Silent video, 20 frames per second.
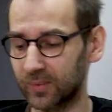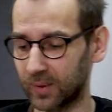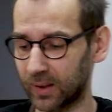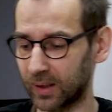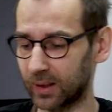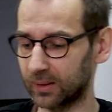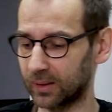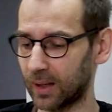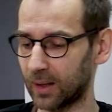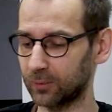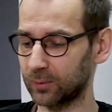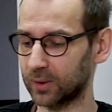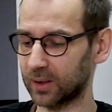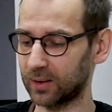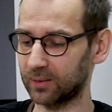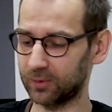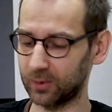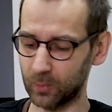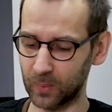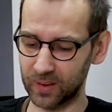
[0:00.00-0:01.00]
and as you can
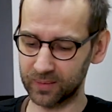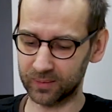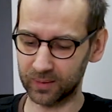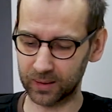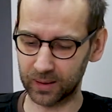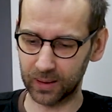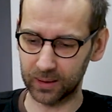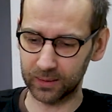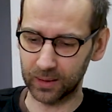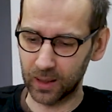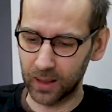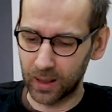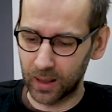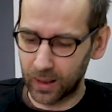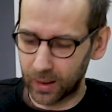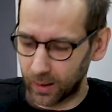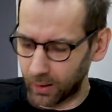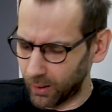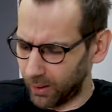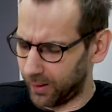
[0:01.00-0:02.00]
see, once again,
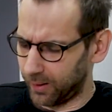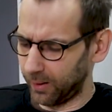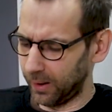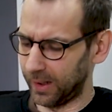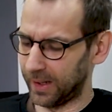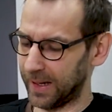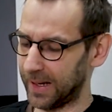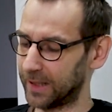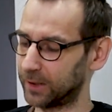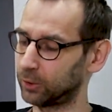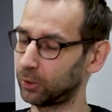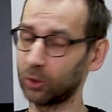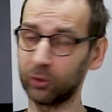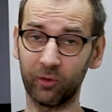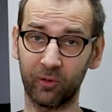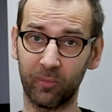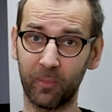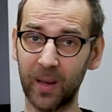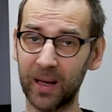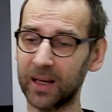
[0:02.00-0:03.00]
a ton
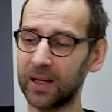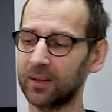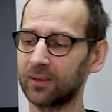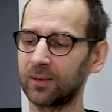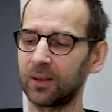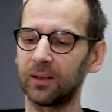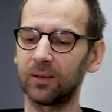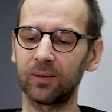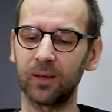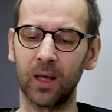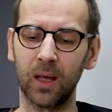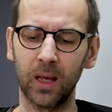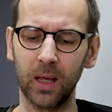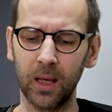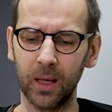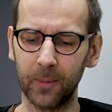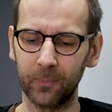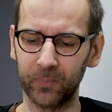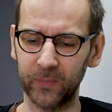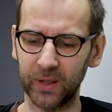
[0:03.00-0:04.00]
of magazines.
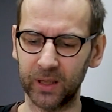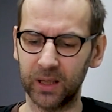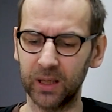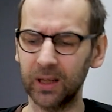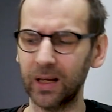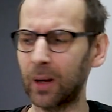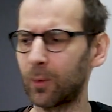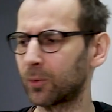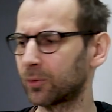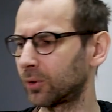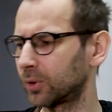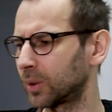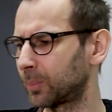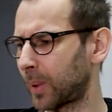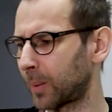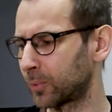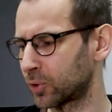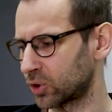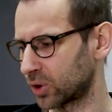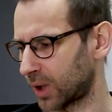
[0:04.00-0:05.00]
Here I was only
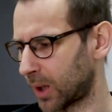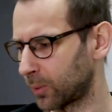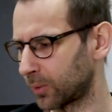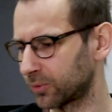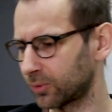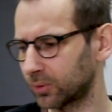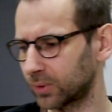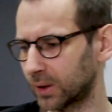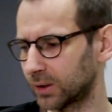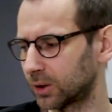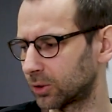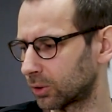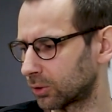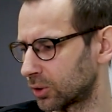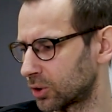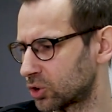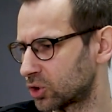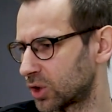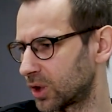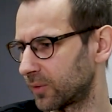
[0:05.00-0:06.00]
publisher, I was not
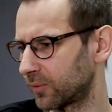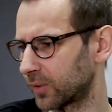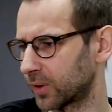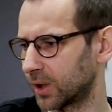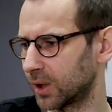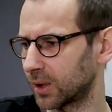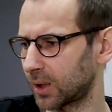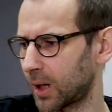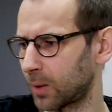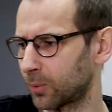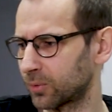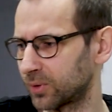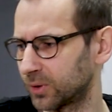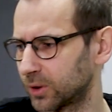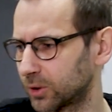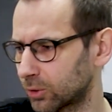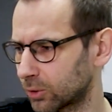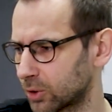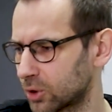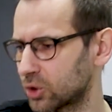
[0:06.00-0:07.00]
editor-in-chief. Here I was
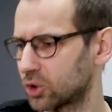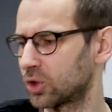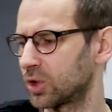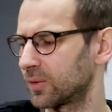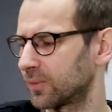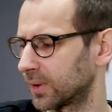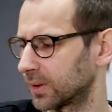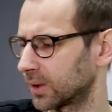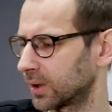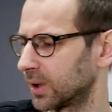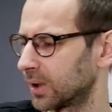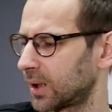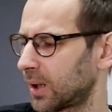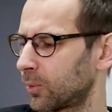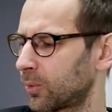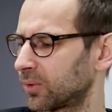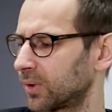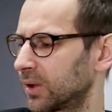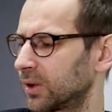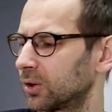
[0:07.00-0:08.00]
editor-in-chief, and here I
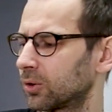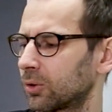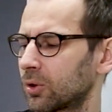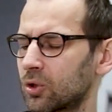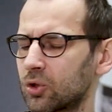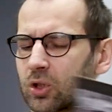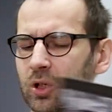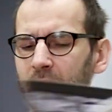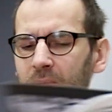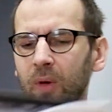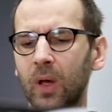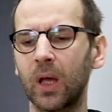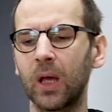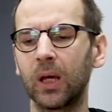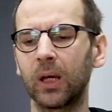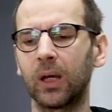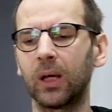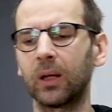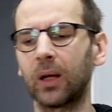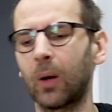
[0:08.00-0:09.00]
was editor-in-chief.
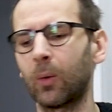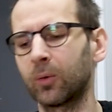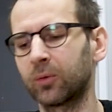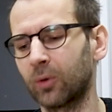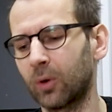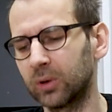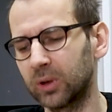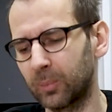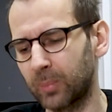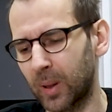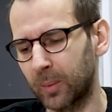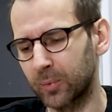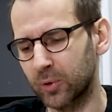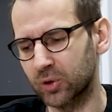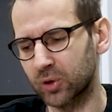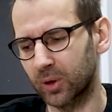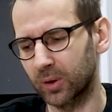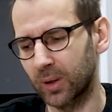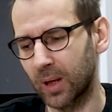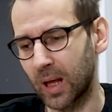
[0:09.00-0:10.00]
Here I was only
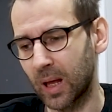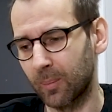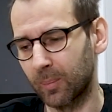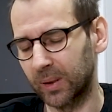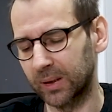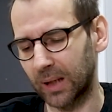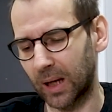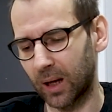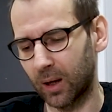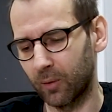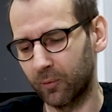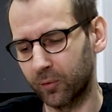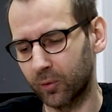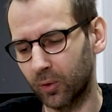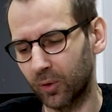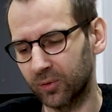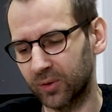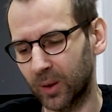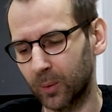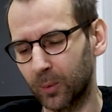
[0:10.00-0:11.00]
publisher, but of
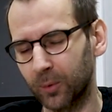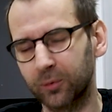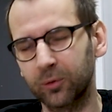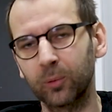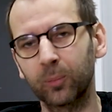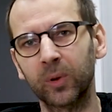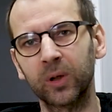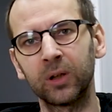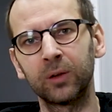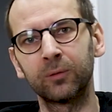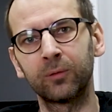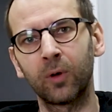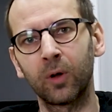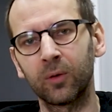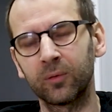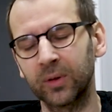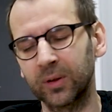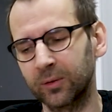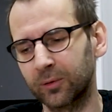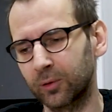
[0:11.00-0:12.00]
course I was super
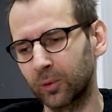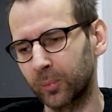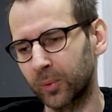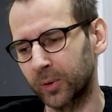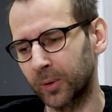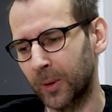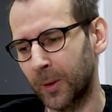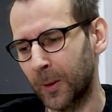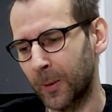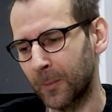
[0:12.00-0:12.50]
involved and super